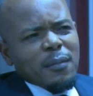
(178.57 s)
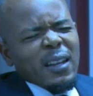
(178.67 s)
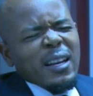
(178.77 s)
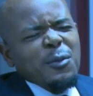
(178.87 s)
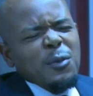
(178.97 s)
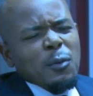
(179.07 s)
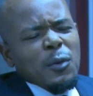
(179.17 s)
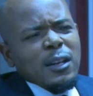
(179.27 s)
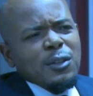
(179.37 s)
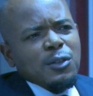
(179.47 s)
and we
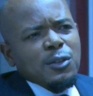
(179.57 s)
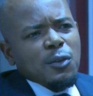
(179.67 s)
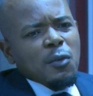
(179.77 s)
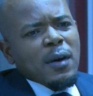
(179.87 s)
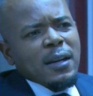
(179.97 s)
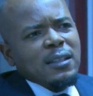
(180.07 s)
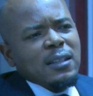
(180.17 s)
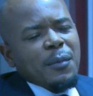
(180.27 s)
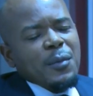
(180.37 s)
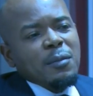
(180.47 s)
are so much,
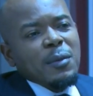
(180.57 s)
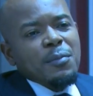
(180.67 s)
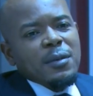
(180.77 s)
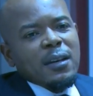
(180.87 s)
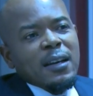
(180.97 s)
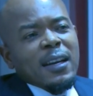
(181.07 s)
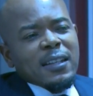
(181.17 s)
I mean, maybe a